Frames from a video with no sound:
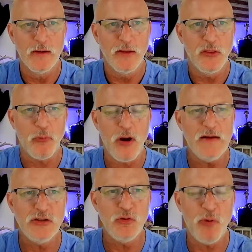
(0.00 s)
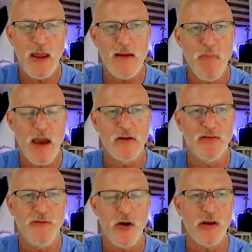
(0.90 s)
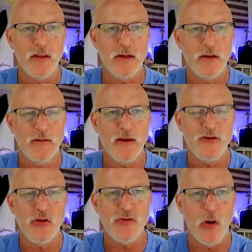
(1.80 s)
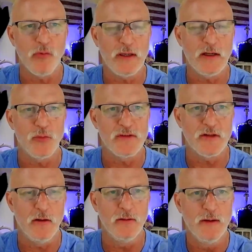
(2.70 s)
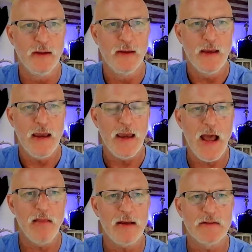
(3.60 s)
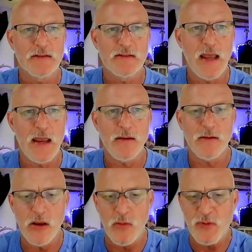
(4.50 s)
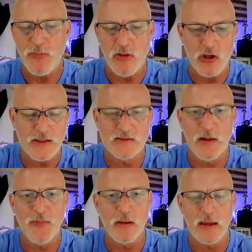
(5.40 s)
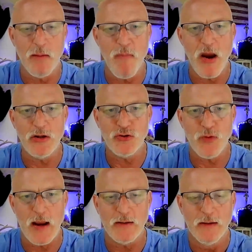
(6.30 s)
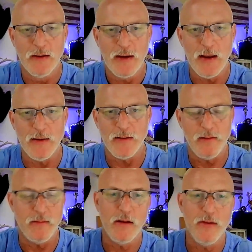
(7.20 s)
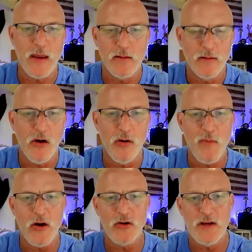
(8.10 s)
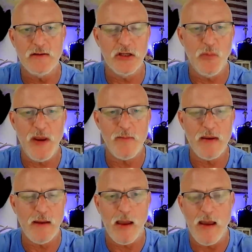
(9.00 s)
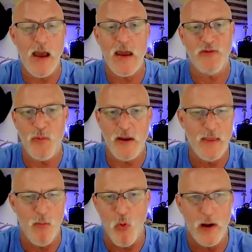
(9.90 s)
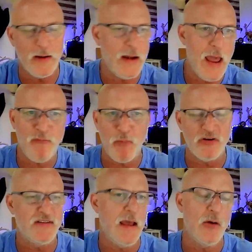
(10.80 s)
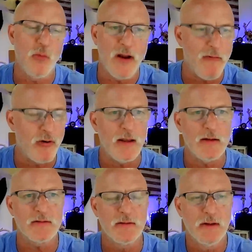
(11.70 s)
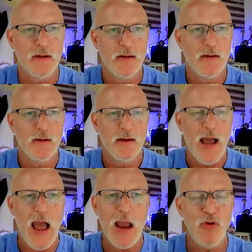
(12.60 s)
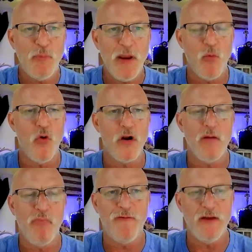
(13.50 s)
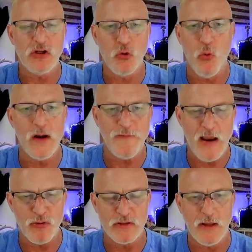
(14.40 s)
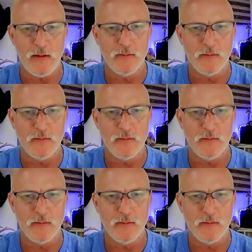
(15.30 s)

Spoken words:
the price you pay matters very little if you don't get a result. And I like to say, people look at something like Ameritrade and, Ameritrade's going to pay me, I have to pay them 1.5% or whatever it is. I would pay Warren Buffett 25%